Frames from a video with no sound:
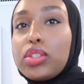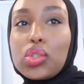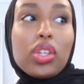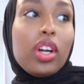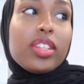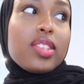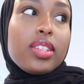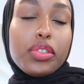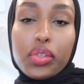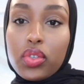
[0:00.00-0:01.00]
I usually
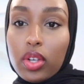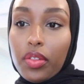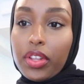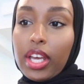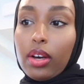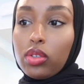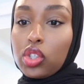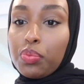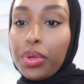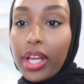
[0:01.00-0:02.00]
honestly just sit on the
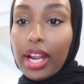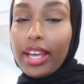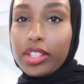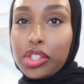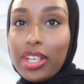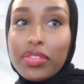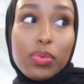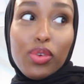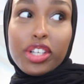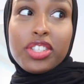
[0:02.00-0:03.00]
couch, but I actually have
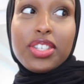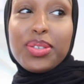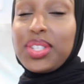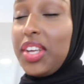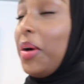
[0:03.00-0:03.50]
some work to do,